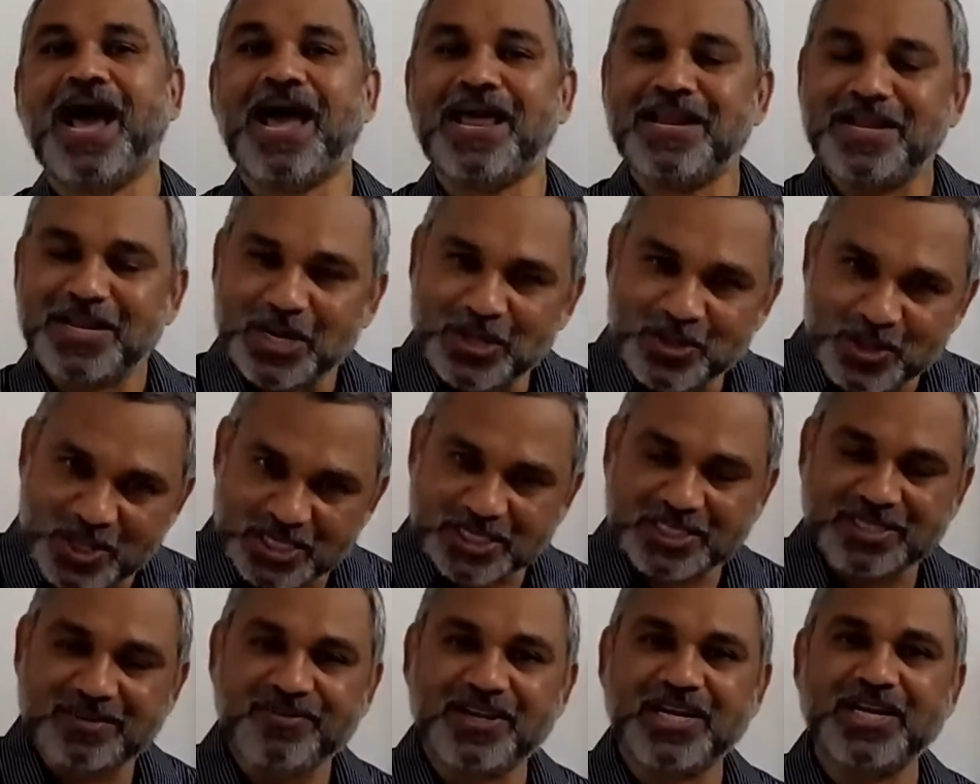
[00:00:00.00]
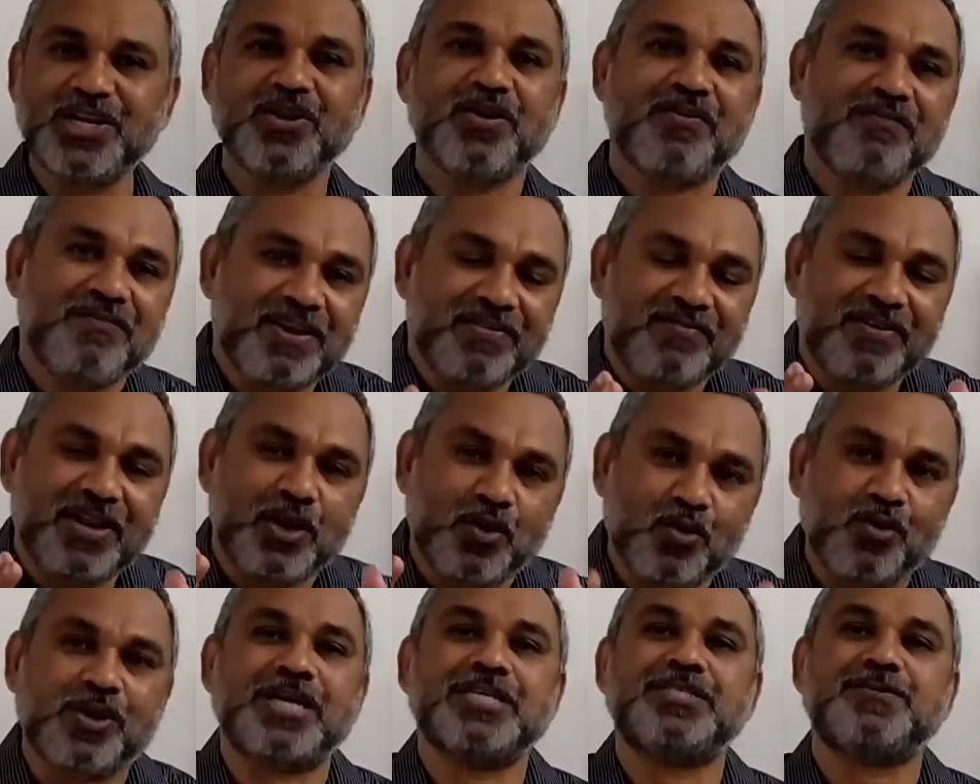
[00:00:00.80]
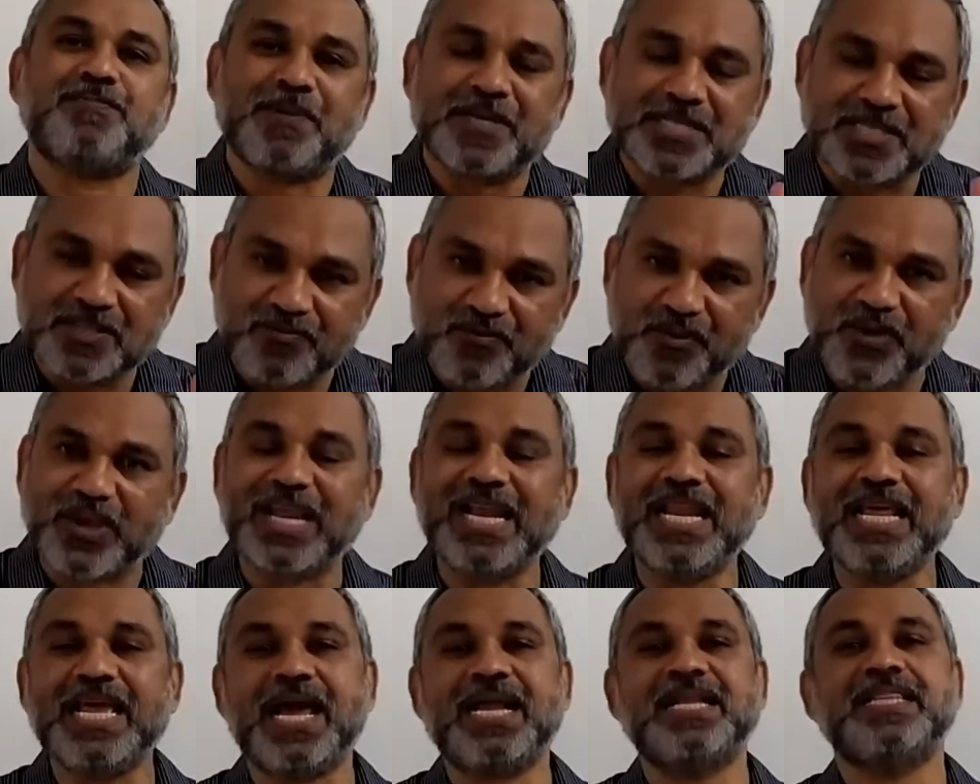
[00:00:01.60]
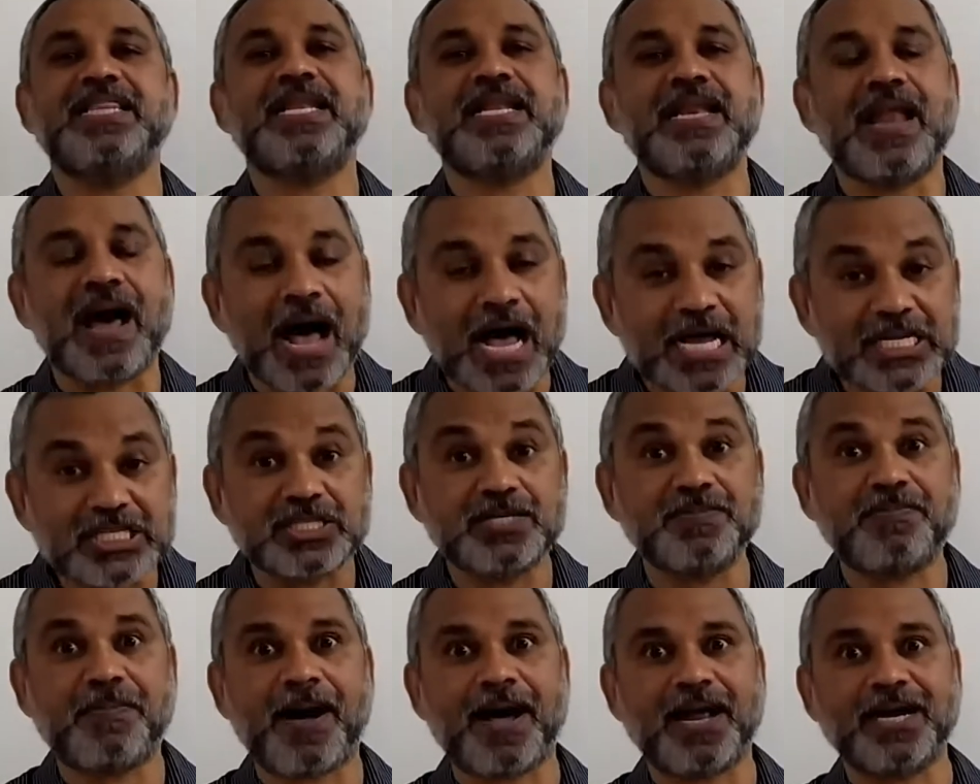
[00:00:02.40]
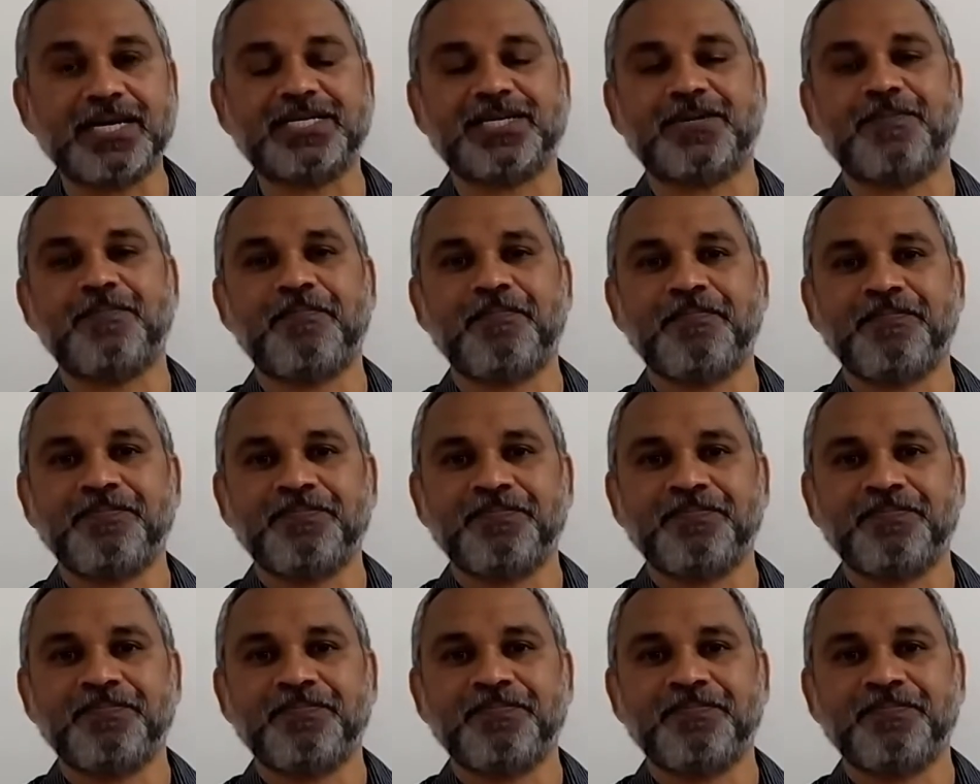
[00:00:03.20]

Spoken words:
And in this video, we will look specifically at the last part,